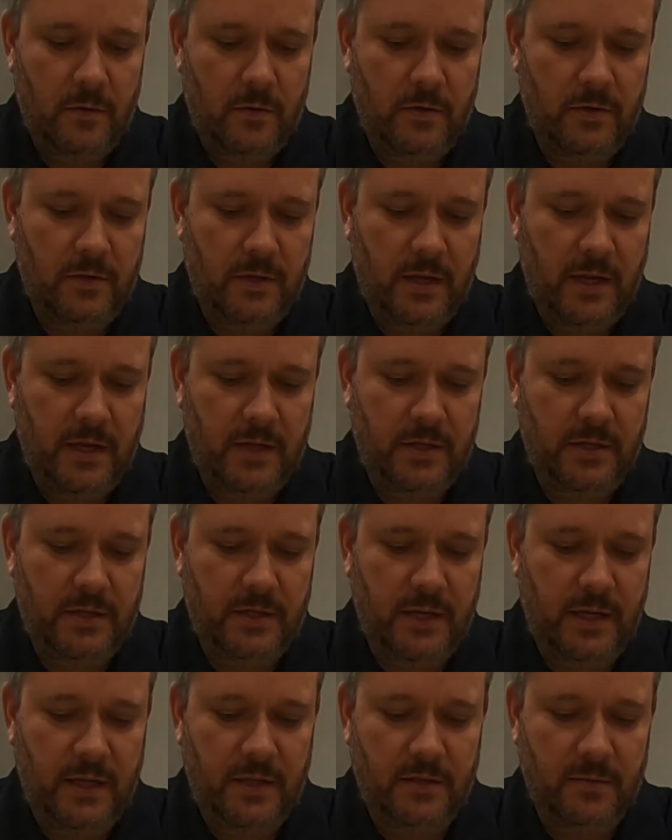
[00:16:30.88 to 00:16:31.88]
Just
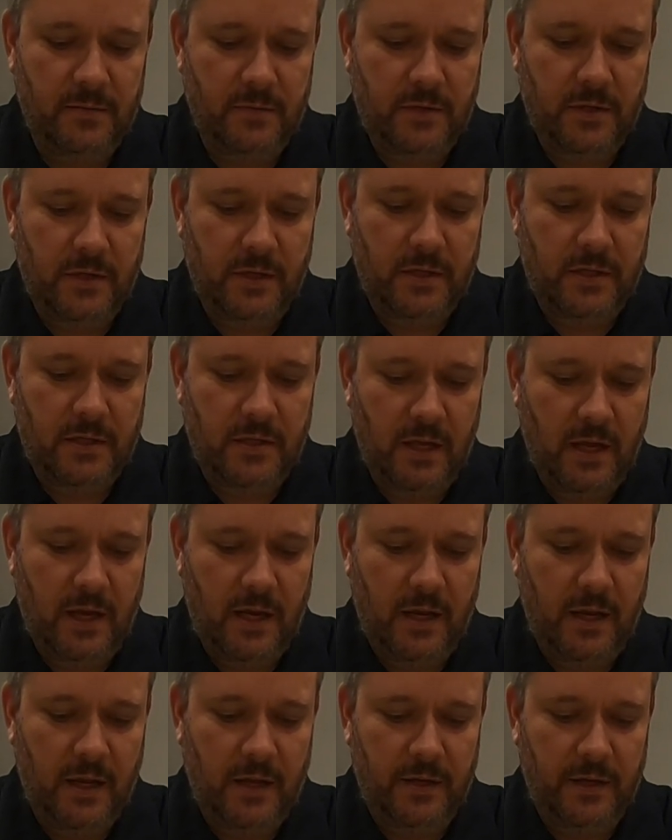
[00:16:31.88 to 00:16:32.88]
agitate them so they're
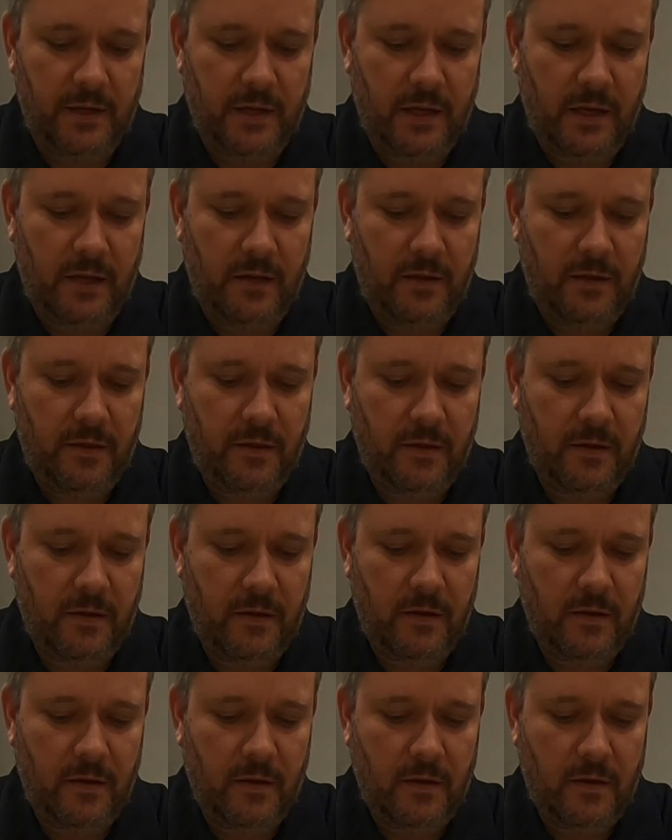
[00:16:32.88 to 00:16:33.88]
slightly underneath.
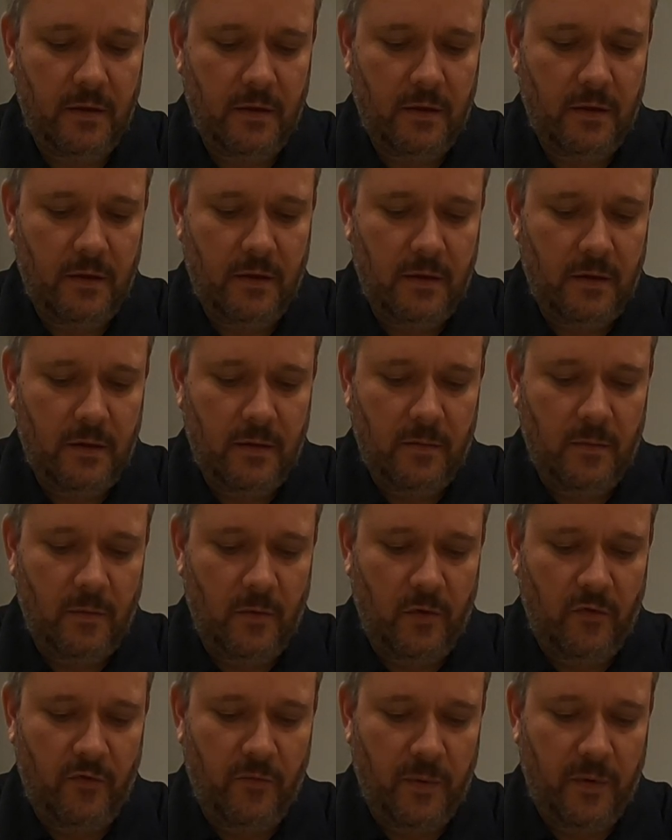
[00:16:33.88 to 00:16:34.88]

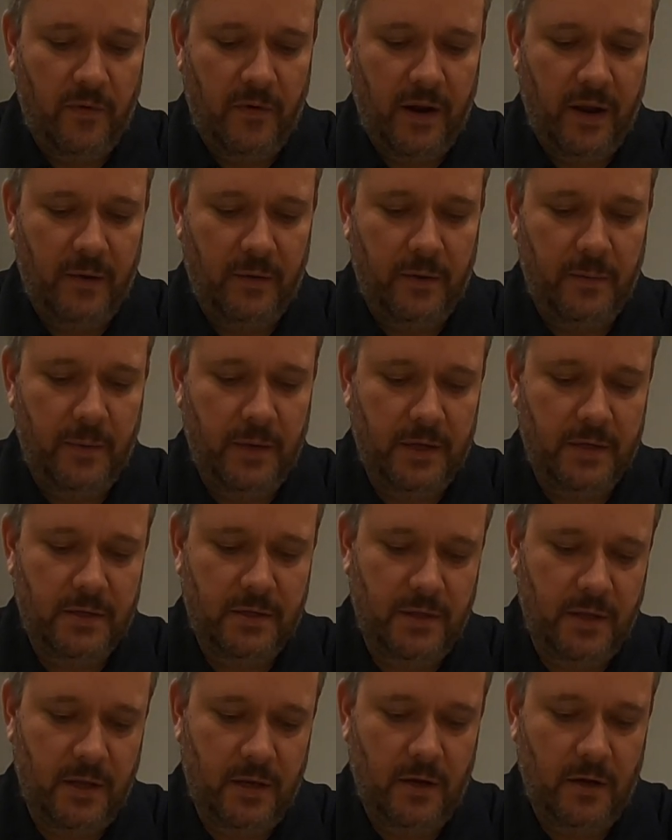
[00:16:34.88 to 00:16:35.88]
Move them around a bit
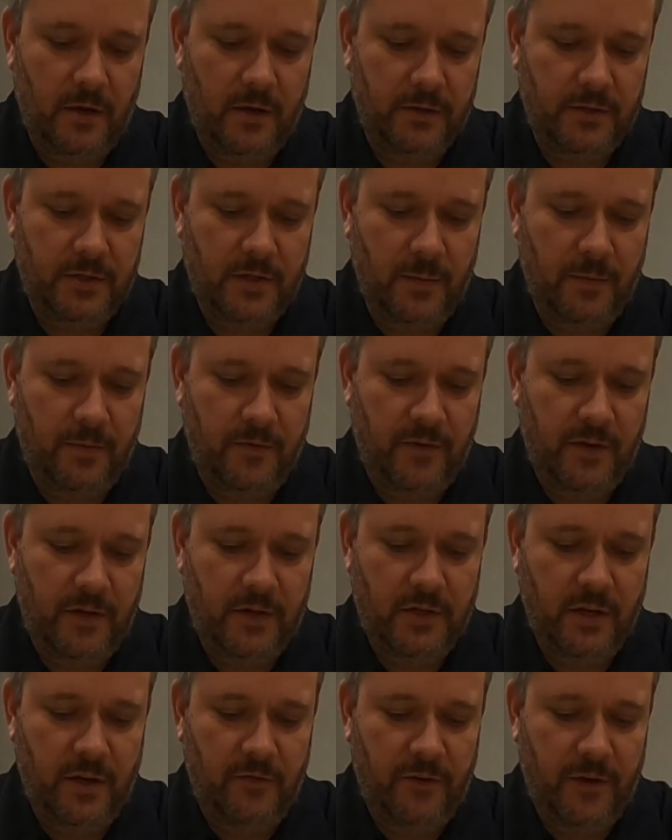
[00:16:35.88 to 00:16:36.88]
so they're not on top of
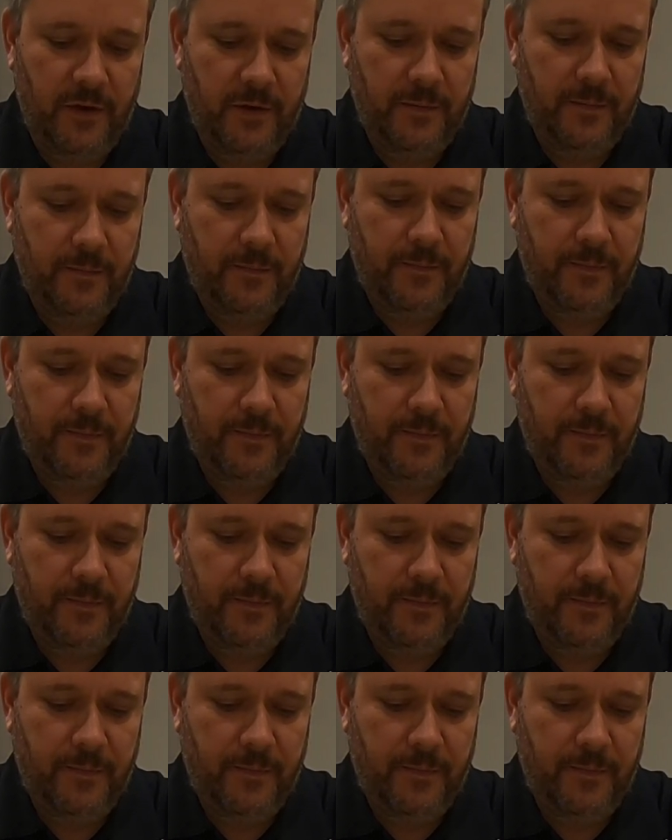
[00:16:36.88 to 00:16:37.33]
each other.